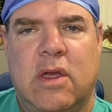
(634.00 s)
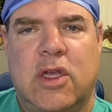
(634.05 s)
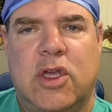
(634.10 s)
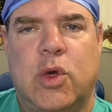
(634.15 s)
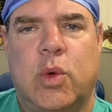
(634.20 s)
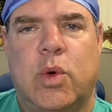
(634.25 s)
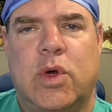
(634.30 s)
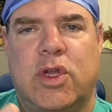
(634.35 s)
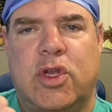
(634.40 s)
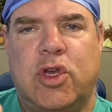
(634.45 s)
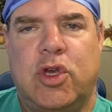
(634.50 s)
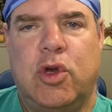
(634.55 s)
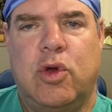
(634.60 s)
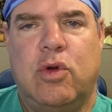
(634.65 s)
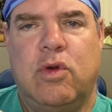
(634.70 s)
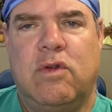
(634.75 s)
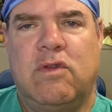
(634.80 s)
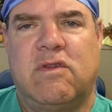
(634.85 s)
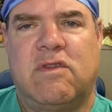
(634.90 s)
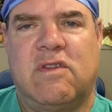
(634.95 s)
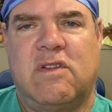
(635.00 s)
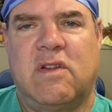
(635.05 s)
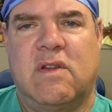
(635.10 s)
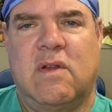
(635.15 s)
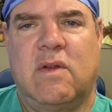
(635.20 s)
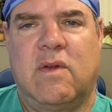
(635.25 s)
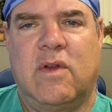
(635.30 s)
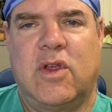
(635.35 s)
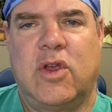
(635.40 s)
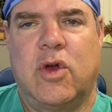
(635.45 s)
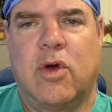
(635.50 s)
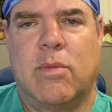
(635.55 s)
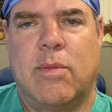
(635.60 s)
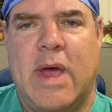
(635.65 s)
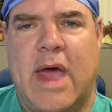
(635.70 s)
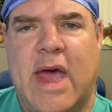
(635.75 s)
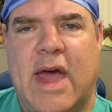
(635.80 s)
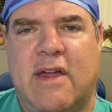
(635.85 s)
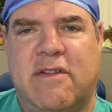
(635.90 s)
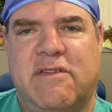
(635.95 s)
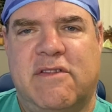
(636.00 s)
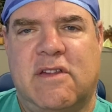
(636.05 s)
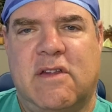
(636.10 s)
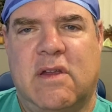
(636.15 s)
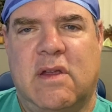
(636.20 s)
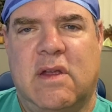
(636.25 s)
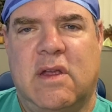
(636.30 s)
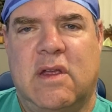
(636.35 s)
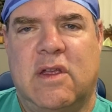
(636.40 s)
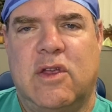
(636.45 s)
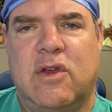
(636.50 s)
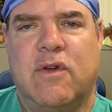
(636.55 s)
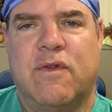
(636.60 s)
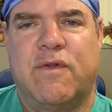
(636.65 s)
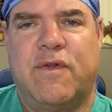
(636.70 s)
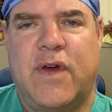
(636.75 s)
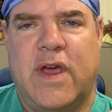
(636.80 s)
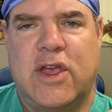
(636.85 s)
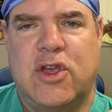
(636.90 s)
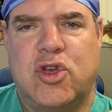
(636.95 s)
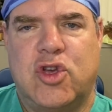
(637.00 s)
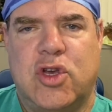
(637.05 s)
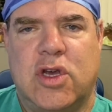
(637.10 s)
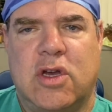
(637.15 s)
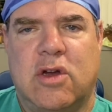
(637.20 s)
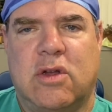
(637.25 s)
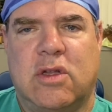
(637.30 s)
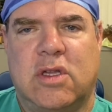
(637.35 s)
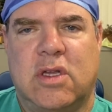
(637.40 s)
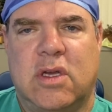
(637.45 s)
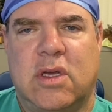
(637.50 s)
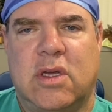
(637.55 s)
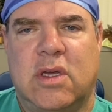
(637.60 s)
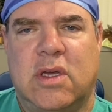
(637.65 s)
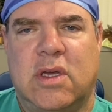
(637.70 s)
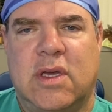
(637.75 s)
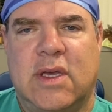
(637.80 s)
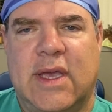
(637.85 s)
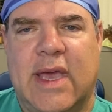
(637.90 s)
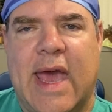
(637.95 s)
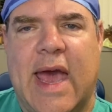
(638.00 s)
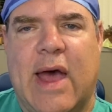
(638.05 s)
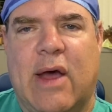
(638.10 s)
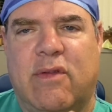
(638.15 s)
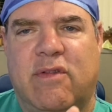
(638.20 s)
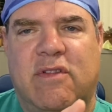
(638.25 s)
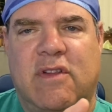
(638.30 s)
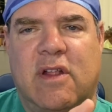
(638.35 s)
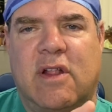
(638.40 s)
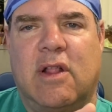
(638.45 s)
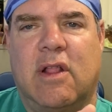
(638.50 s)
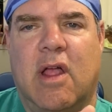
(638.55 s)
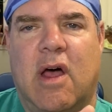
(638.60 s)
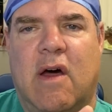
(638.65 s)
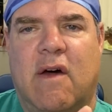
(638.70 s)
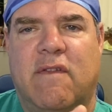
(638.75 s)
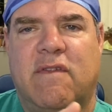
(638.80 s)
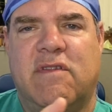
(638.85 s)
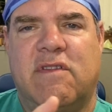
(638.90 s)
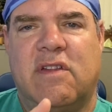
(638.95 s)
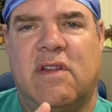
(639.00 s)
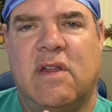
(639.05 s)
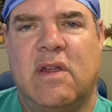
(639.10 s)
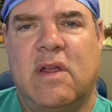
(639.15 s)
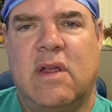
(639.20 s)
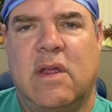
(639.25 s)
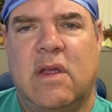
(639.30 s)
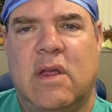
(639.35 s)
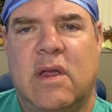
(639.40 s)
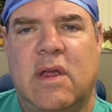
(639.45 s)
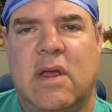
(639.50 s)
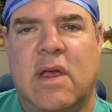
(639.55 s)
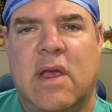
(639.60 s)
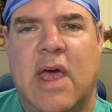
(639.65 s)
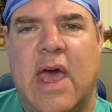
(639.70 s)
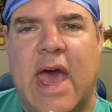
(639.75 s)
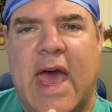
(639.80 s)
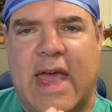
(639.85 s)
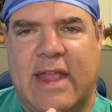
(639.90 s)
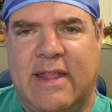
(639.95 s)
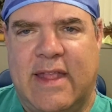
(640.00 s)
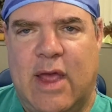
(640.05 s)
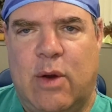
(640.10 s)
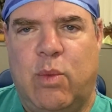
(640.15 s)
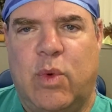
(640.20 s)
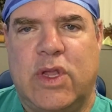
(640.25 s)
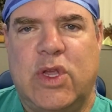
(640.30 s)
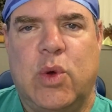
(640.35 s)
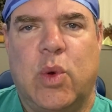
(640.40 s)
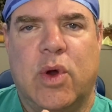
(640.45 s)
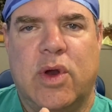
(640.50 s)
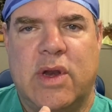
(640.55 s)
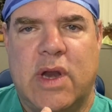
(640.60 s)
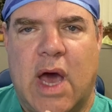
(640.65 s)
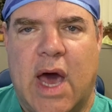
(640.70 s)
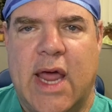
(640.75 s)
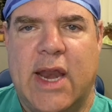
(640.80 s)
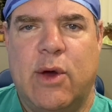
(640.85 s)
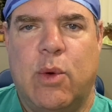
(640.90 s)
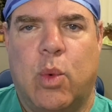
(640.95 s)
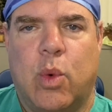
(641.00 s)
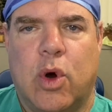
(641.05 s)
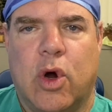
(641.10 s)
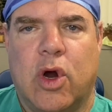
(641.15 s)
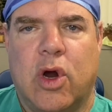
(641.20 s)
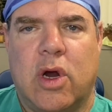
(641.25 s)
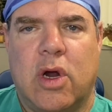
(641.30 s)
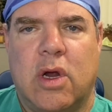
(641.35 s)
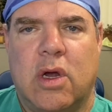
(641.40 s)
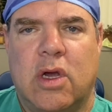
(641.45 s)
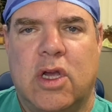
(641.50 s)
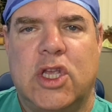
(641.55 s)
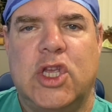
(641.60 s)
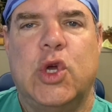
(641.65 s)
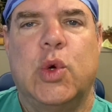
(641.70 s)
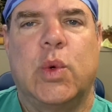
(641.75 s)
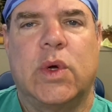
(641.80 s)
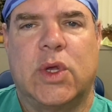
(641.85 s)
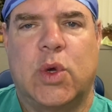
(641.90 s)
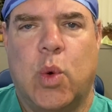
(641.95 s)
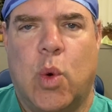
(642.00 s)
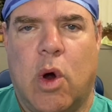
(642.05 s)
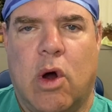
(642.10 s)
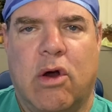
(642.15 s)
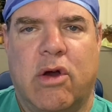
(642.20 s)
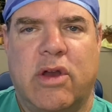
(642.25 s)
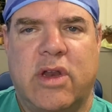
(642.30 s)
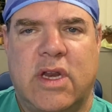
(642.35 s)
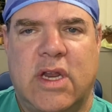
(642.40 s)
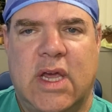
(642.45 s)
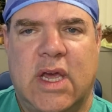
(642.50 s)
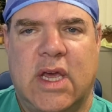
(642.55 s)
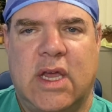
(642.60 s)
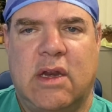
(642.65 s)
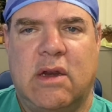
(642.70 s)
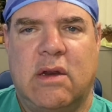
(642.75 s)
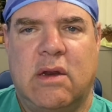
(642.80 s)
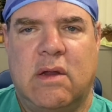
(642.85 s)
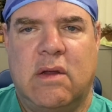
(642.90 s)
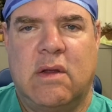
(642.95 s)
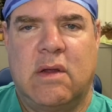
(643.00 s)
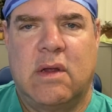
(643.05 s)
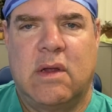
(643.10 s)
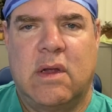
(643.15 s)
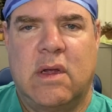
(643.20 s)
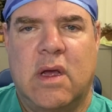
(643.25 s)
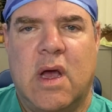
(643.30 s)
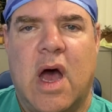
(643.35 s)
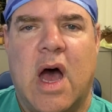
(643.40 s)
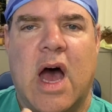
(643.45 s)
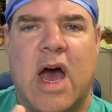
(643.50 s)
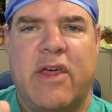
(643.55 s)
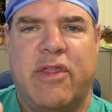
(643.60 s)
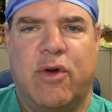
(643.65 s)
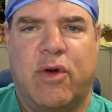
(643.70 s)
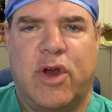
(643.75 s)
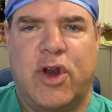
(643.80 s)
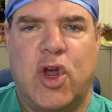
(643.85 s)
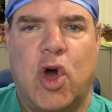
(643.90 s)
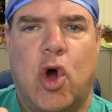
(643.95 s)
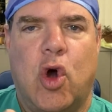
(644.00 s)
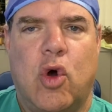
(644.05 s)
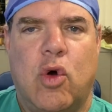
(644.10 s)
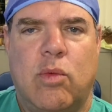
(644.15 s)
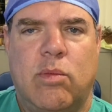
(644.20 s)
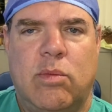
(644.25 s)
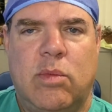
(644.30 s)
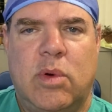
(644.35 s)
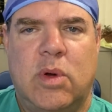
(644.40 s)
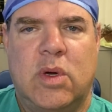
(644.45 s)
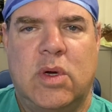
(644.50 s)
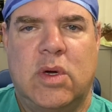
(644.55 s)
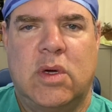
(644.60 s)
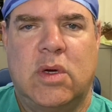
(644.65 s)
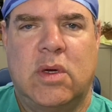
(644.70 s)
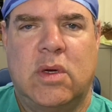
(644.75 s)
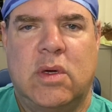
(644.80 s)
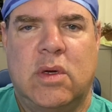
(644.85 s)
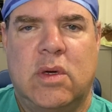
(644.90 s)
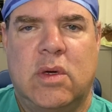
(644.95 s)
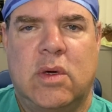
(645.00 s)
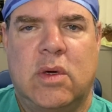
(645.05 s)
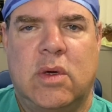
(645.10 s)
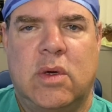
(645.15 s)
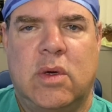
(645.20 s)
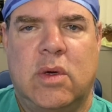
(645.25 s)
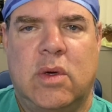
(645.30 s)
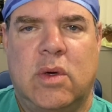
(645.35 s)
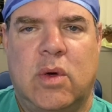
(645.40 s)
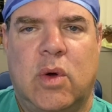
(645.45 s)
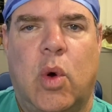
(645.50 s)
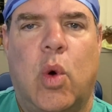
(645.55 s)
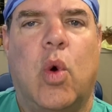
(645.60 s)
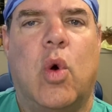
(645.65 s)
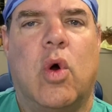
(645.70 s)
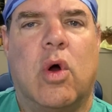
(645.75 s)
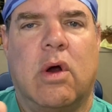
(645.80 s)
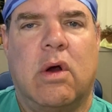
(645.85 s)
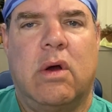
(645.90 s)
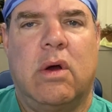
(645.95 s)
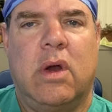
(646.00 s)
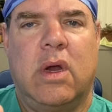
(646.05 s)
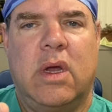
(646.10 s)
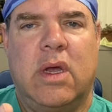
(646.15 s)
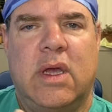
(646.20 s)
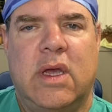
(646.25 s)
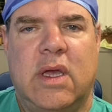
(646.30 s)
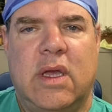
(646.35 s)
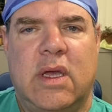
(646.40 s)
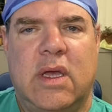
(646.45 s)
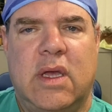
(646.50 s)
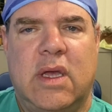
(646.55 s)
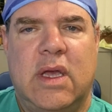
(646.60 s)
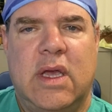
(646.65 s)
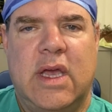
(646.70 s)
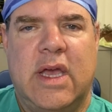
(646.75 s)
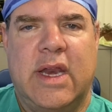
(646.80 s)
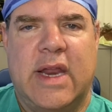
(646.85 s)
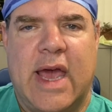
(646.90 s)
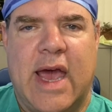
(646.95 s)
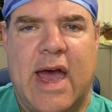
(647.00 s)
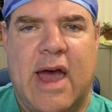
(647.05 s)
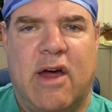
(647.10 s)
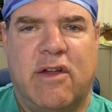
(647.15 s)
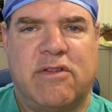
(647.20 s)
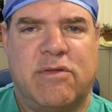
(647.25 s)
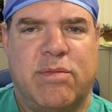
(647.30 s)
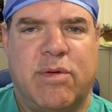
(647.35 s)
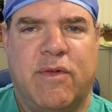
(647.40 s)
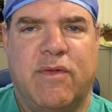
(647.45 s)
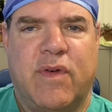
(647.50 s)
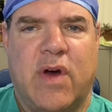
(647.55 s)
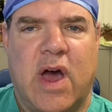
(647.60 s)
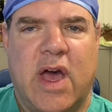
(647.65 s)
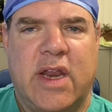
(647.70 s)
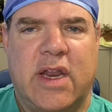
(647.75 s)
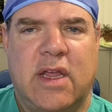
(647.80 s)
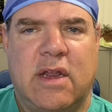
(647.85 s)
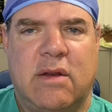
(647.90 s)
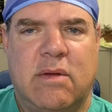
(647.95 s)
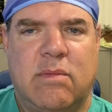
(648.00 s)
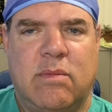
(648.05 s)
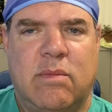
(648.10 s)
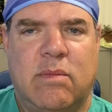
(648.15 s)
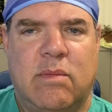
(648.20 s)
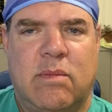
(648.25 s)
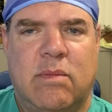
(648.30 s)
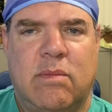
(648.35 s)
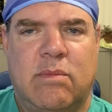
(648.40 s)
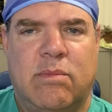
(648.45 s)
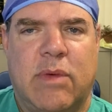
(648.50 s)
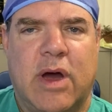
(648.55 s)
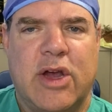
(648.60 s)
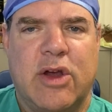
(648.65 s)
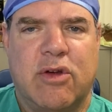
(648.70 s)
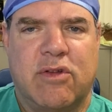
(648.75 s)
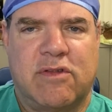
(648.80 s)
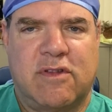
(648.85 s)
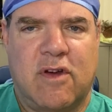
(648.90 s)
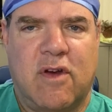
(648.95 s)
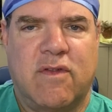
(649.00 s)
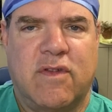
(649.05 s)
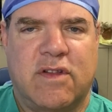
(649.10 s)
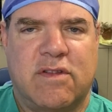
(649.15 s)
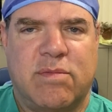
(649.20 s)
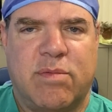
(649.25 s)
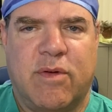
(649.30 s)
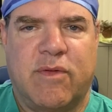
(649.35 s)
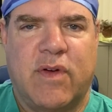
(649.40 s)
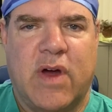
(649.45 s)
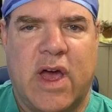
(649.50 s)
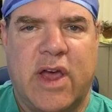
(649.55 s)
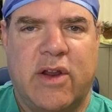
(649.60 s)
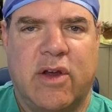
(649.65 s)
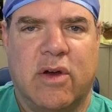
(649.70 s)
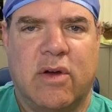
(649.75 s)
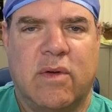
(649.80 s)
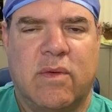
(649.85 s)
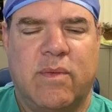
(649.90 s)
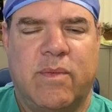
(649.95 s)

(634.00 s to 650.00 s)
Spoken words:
you would use your mask, your face shield, gowns and gloves, and then when you were not at work, you would quarantine either at home or in a house provided by your service provider.